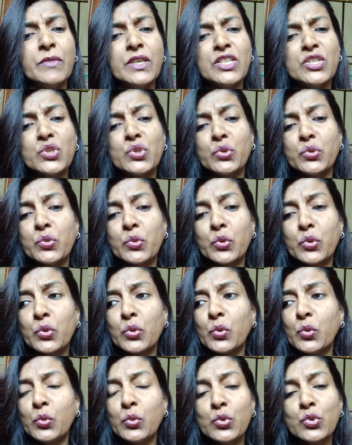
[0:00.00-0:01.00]
means you don't
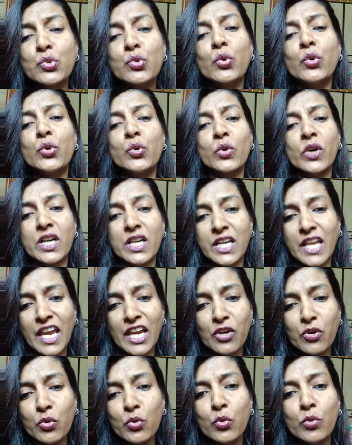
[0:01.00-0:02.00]
know who's going to attack
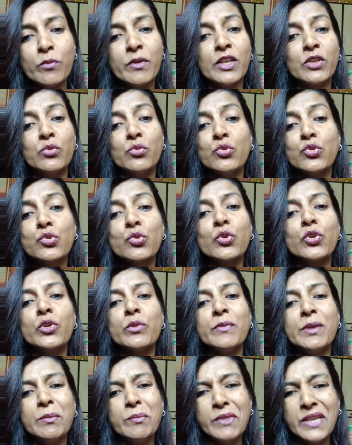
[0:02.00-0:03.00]
whom and who's going to
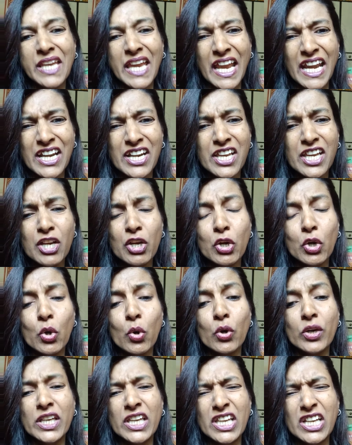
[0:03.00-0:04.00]
be beheaded
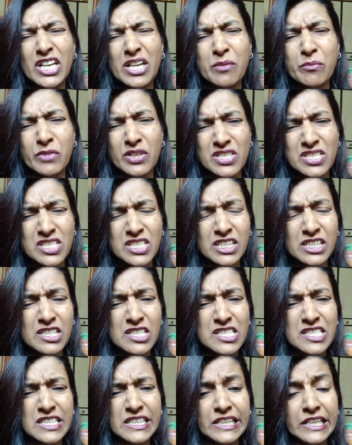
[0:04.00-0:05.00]
or killed
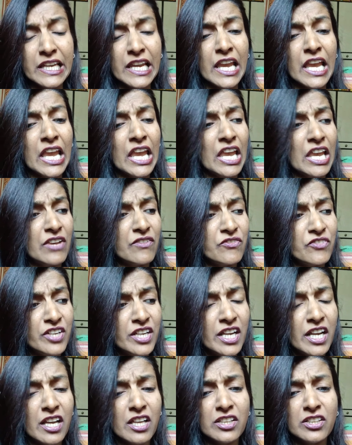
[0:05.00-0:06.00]
mercilessly.
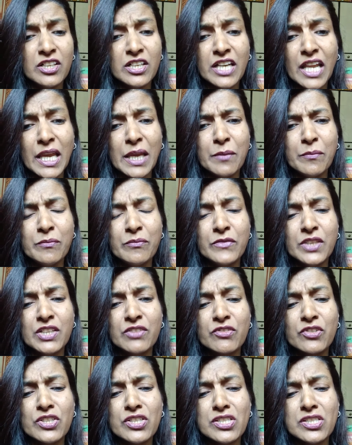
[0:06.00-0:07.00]
Every other time there
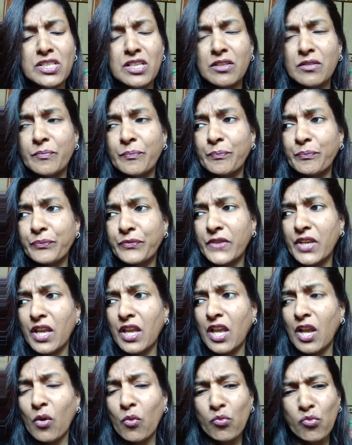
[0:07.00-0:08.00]
was
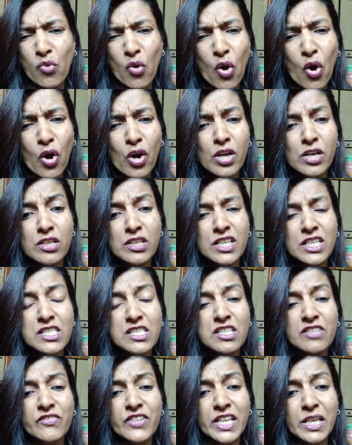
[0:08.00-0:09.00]
war. It's
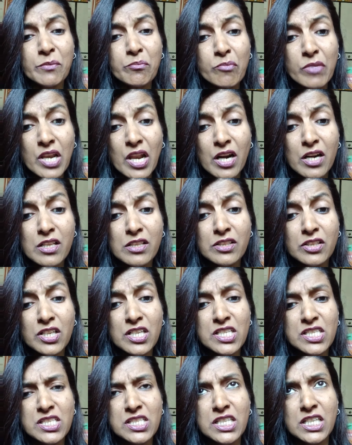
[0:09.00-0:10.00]
a very
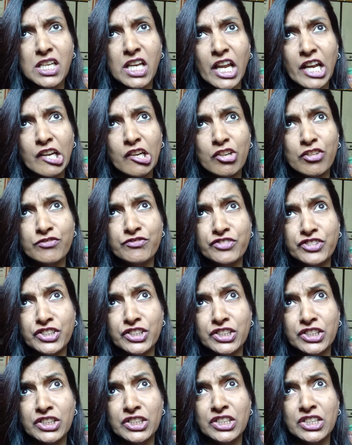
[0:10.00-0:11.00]
bloodthirsty kind of
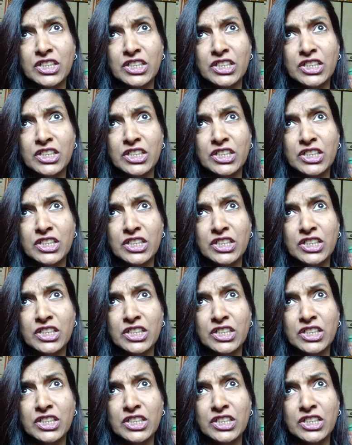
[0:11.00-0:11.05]
a